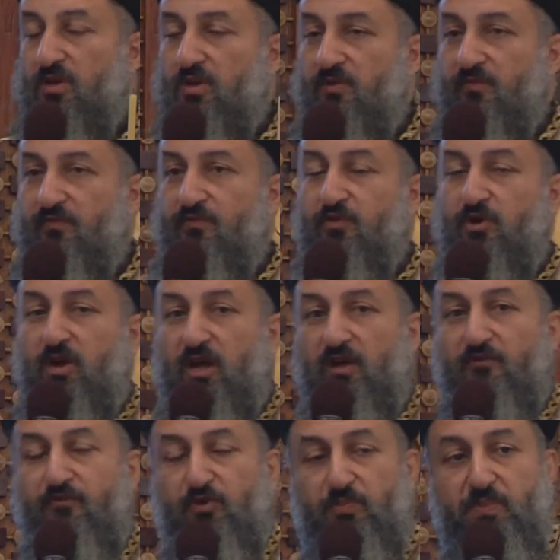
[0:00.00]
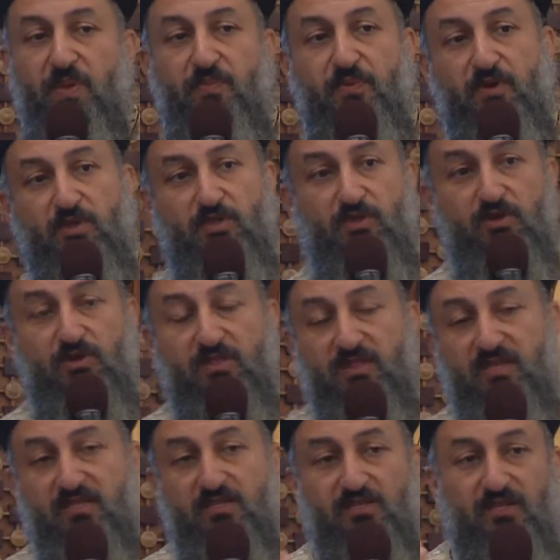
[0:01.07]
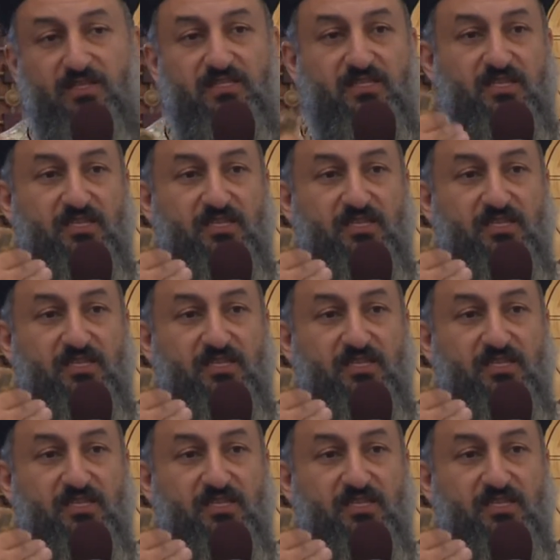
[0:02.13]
For people on earth, they did not see